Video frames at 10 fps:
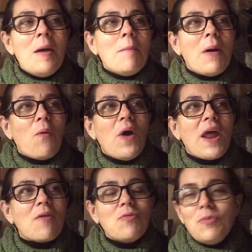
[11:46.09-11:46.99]
But what
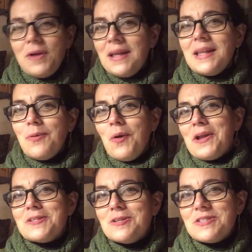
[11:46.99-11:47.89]
I really want
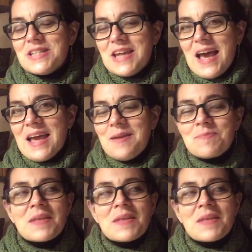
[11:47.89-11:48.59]
to do today